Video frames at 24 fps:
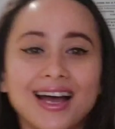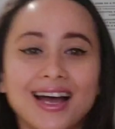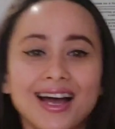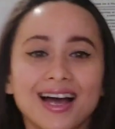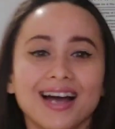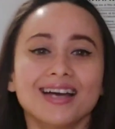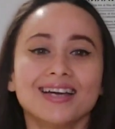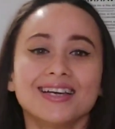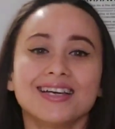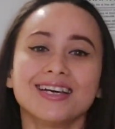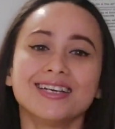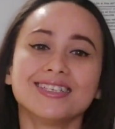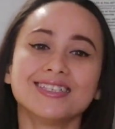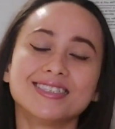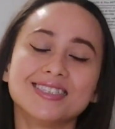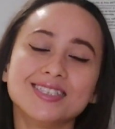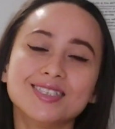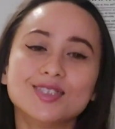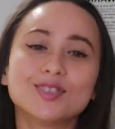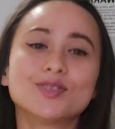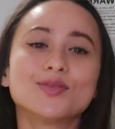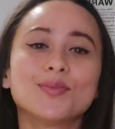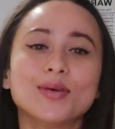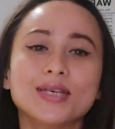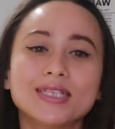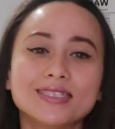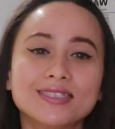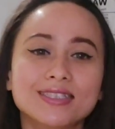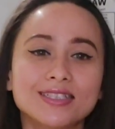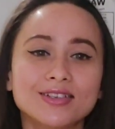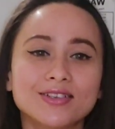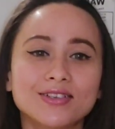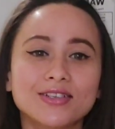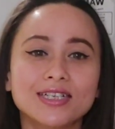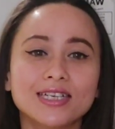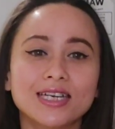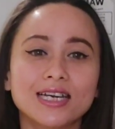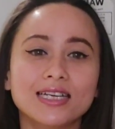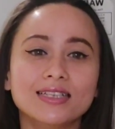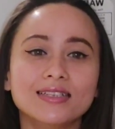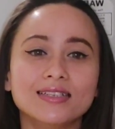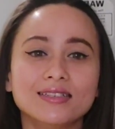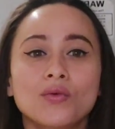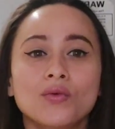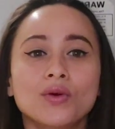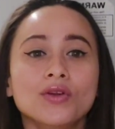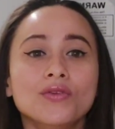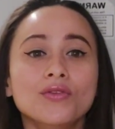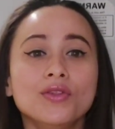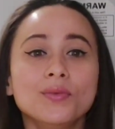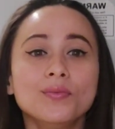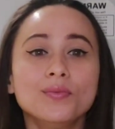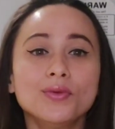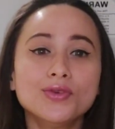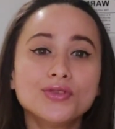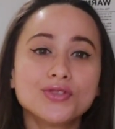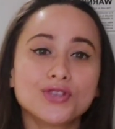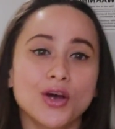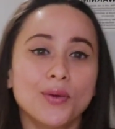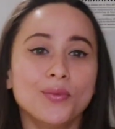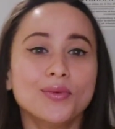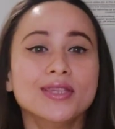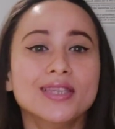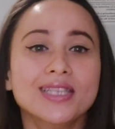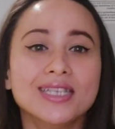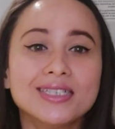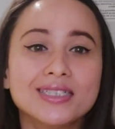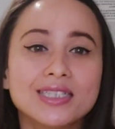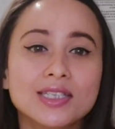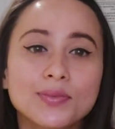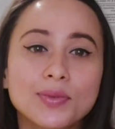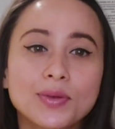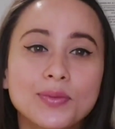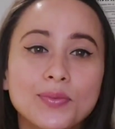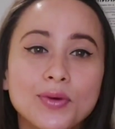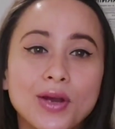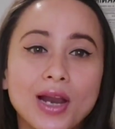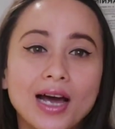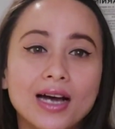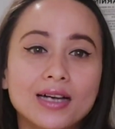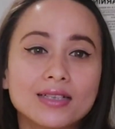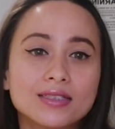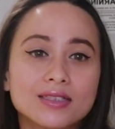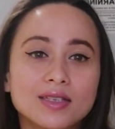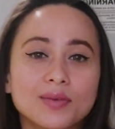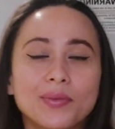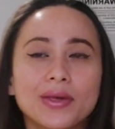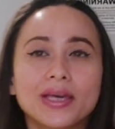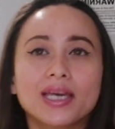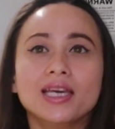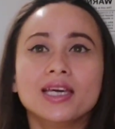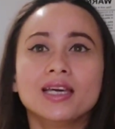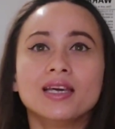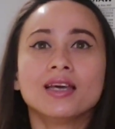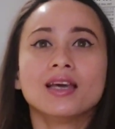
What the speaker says: Hi guys, Nurse Friends here again. One of the most common things that people ask me